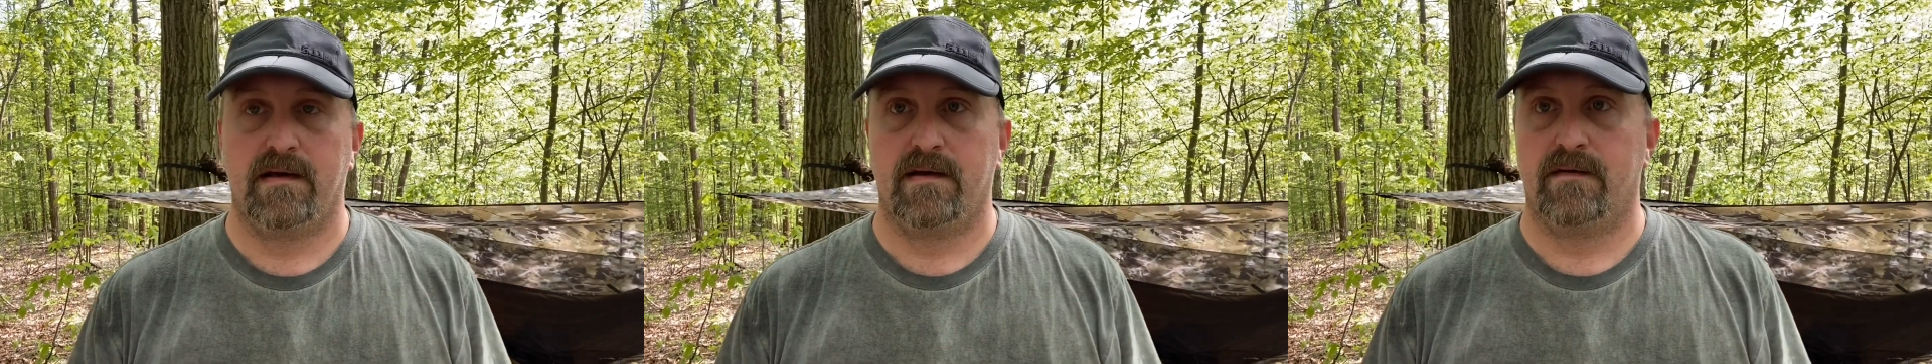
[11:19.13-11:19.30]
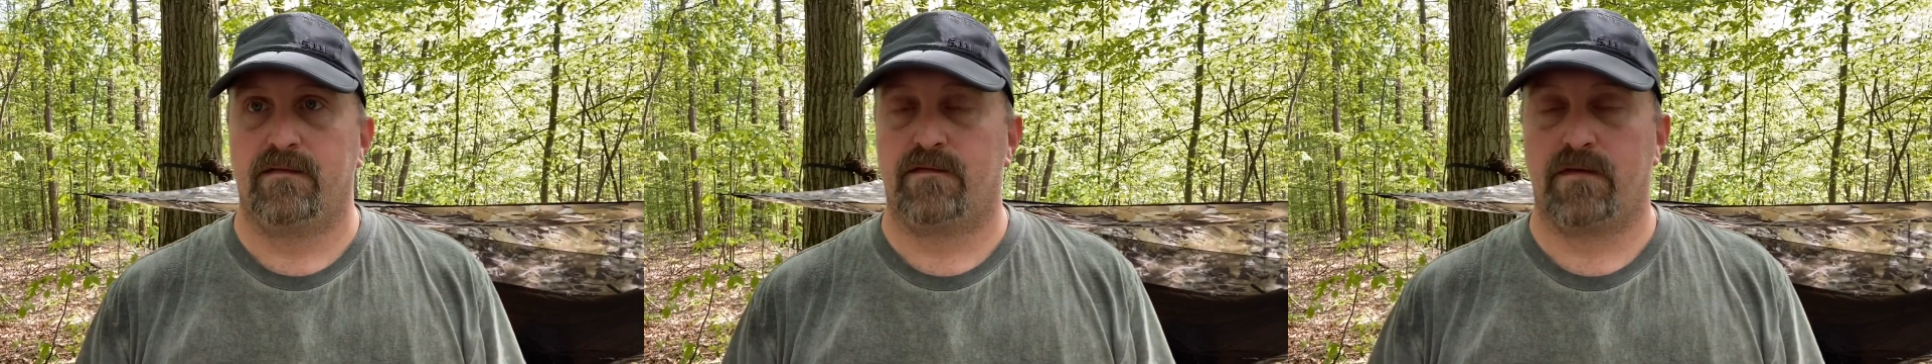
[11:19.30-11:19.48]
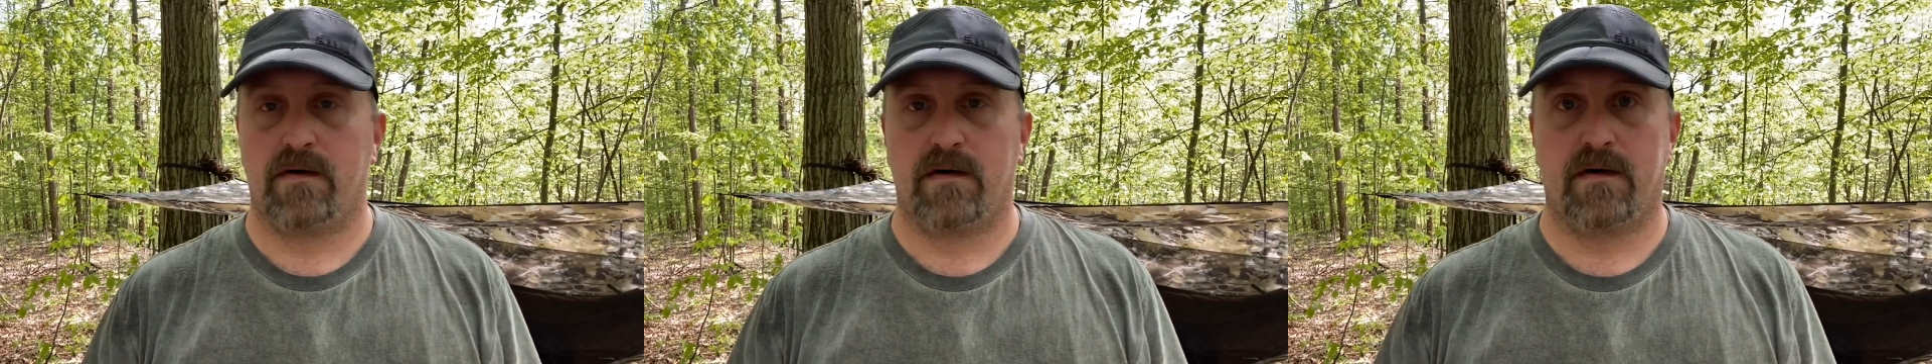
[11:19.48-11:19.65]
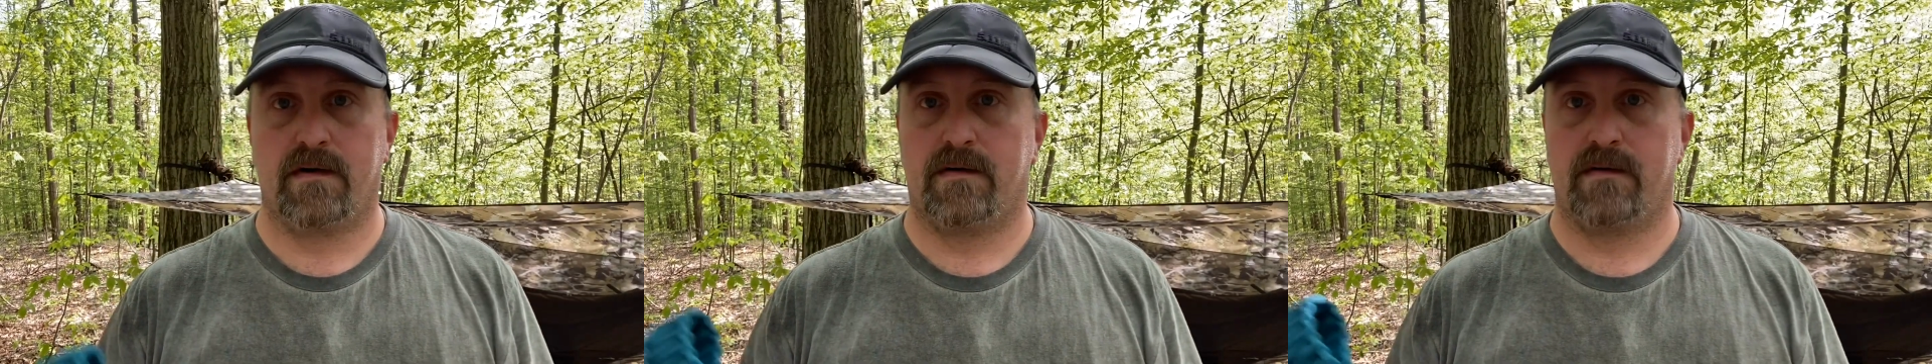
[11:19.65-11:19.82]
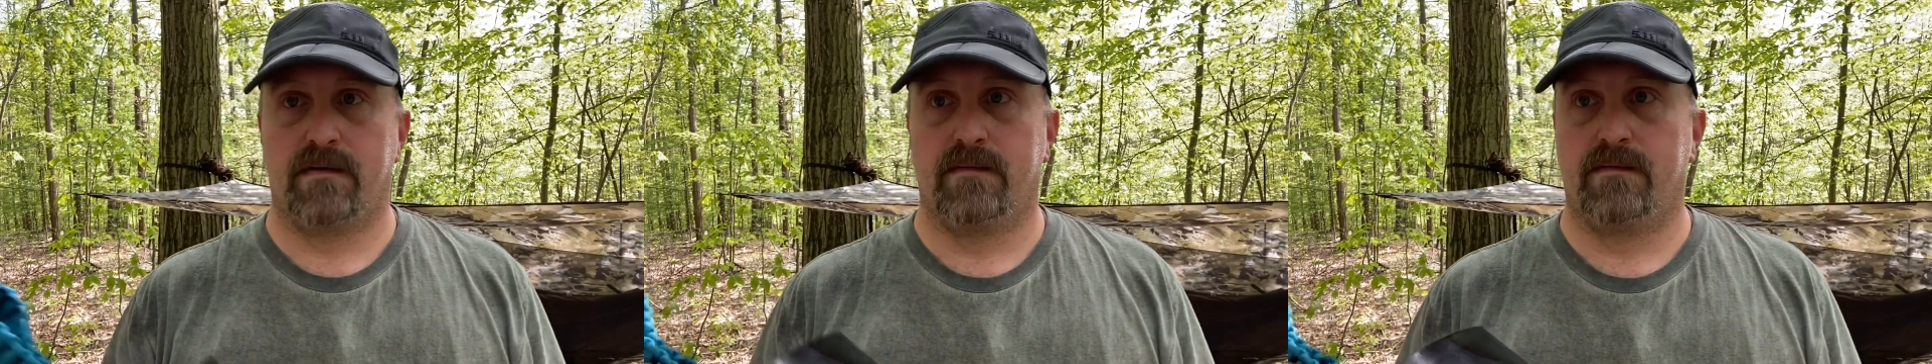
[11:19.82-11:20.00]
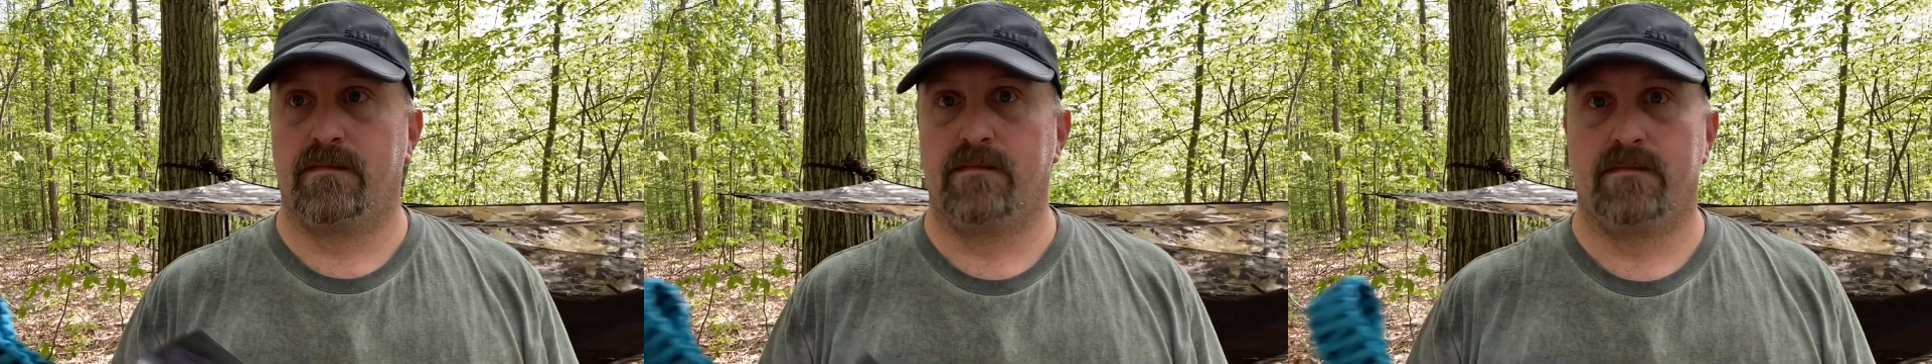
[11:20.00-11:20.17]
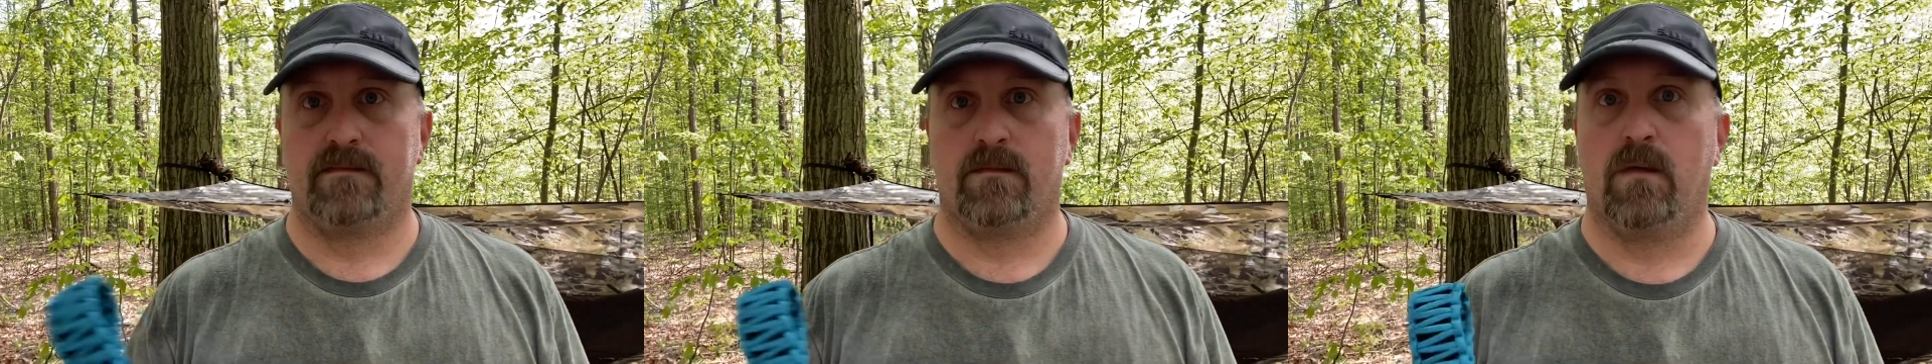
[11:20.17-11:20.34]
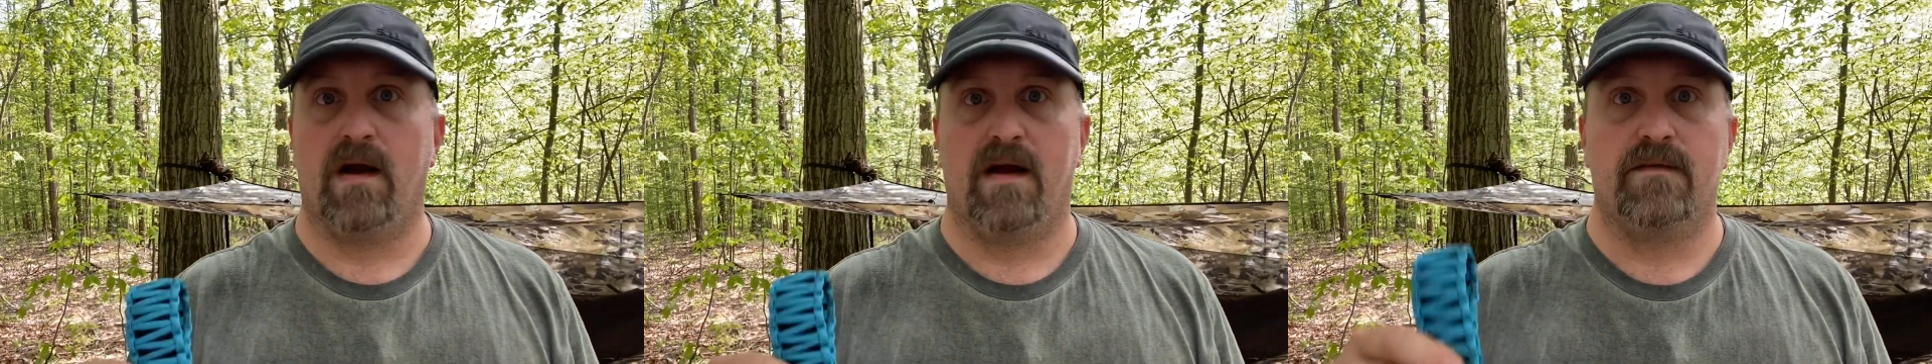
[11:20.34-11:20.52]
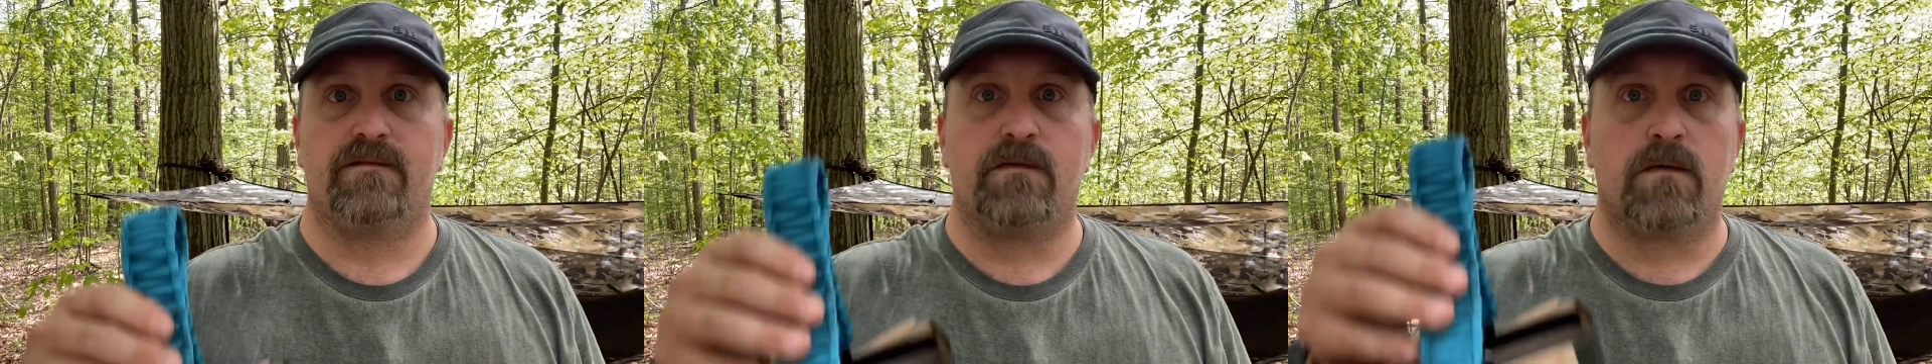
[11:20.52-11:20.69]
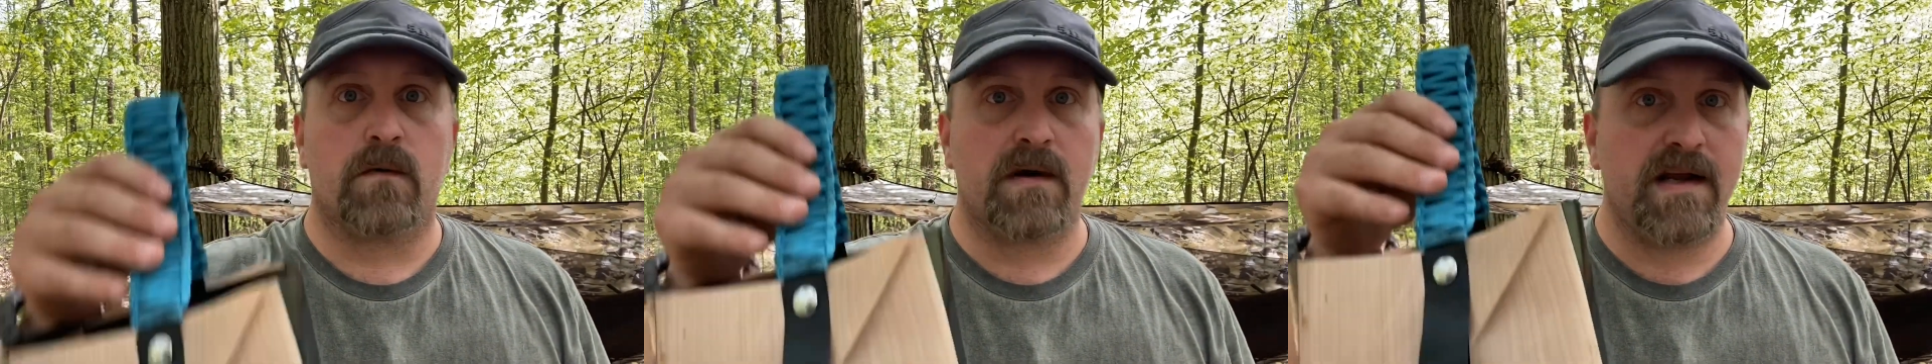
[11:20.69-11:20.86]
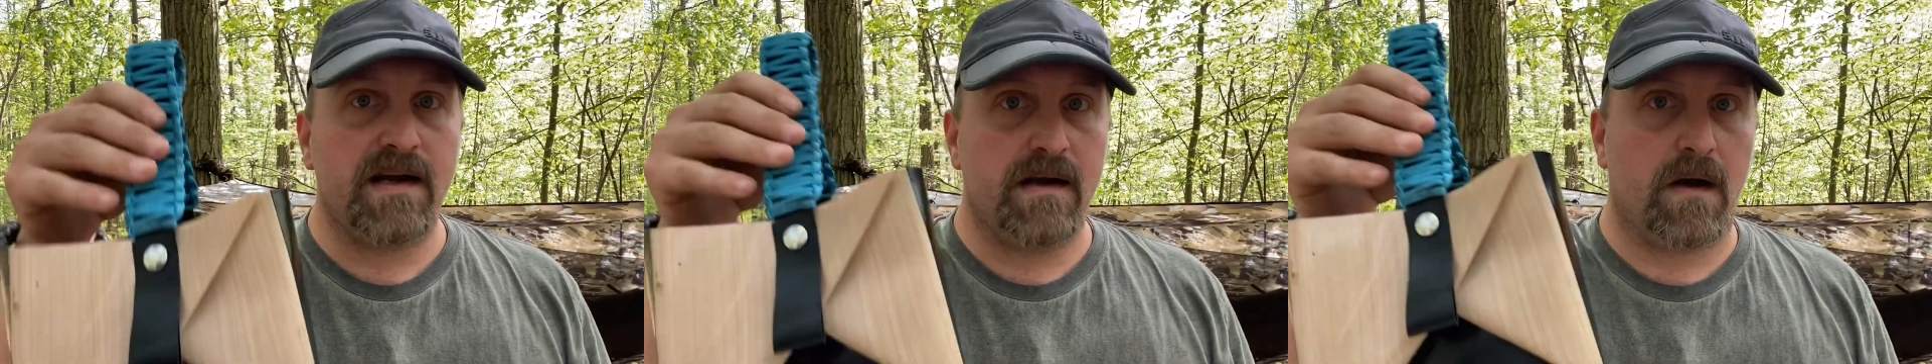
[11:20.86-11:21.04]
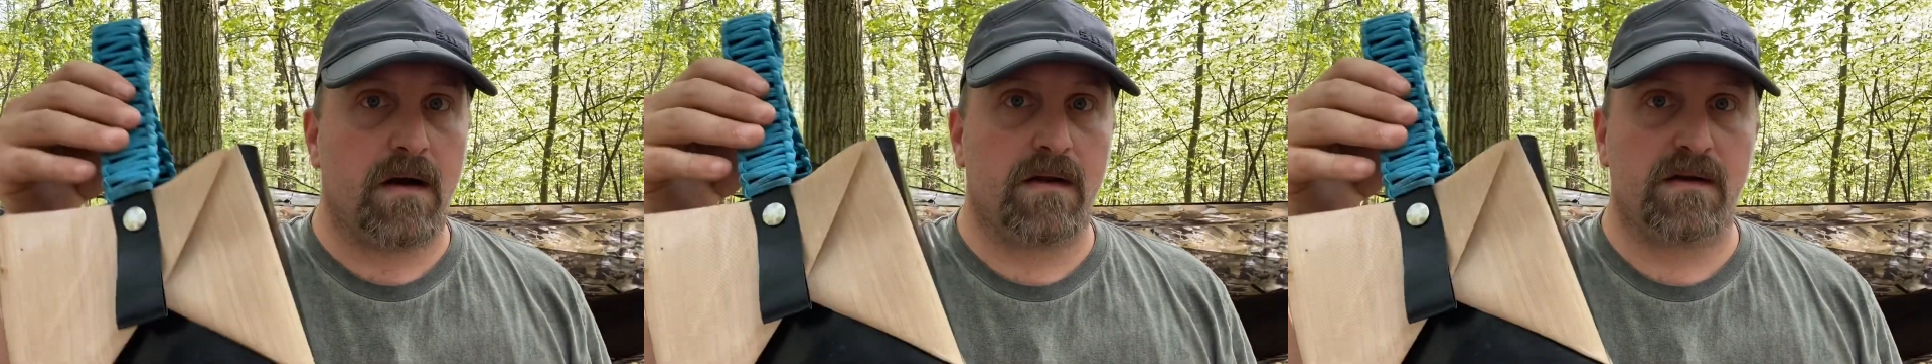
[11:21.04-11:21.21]
for what,
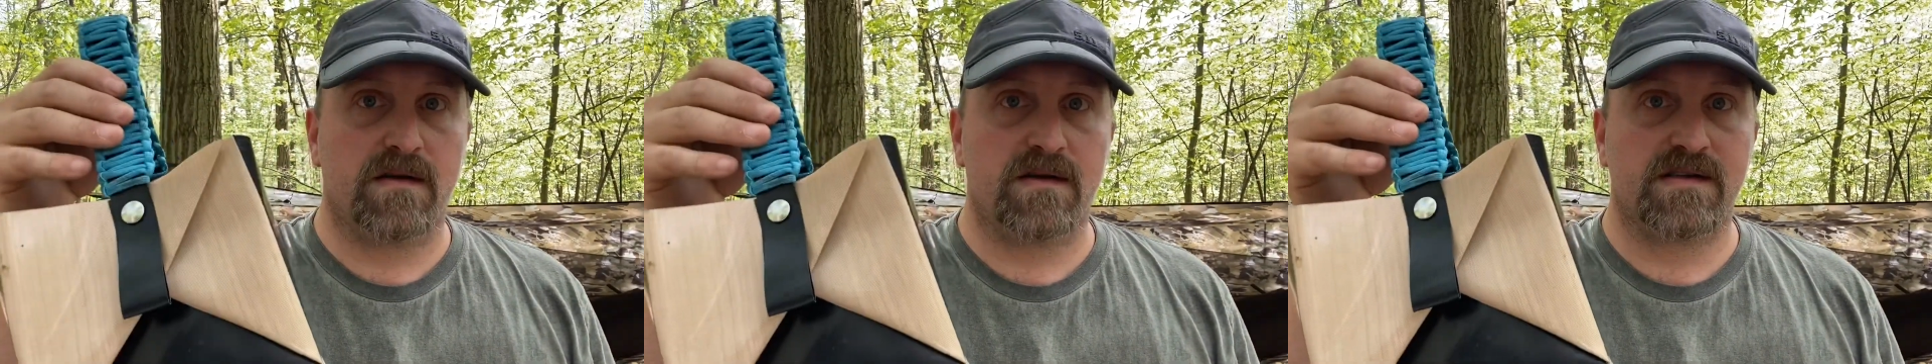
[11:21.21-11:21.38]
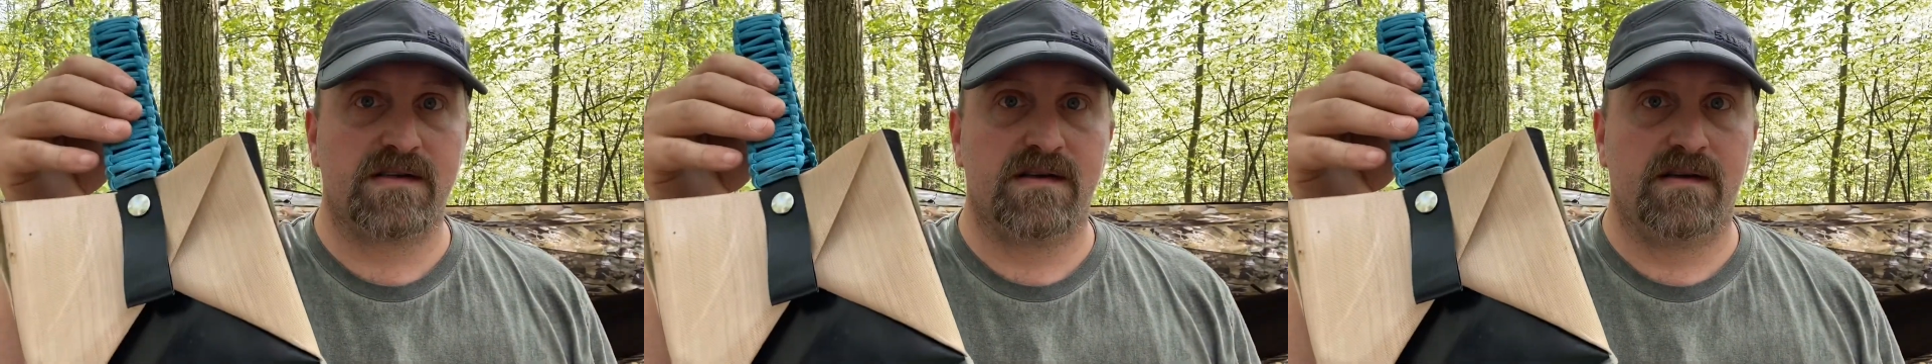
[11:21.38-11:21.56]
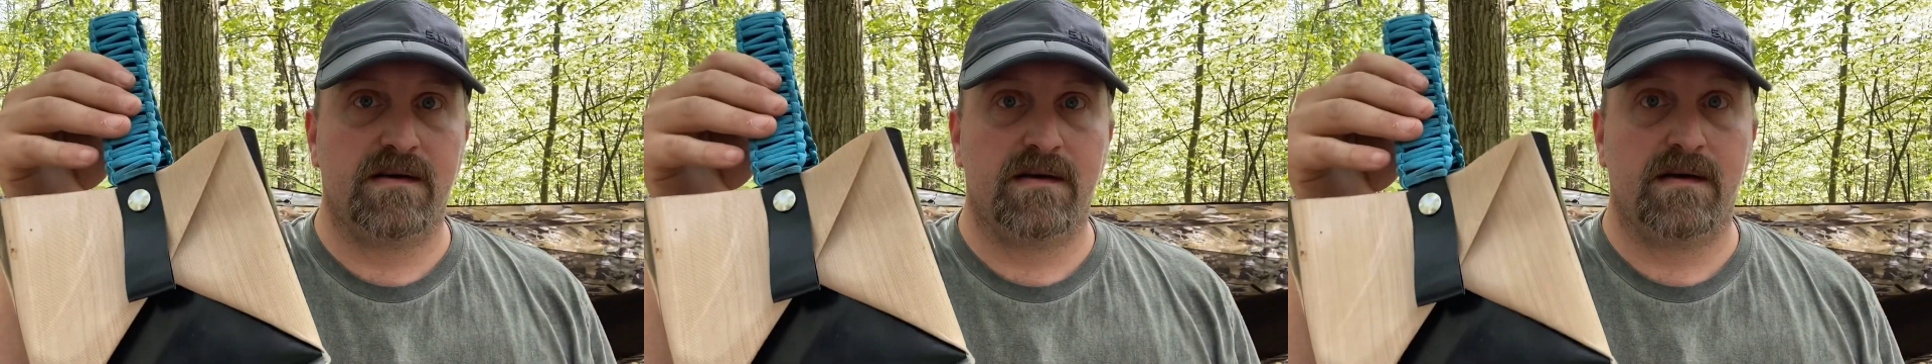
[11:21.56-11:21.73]
$40?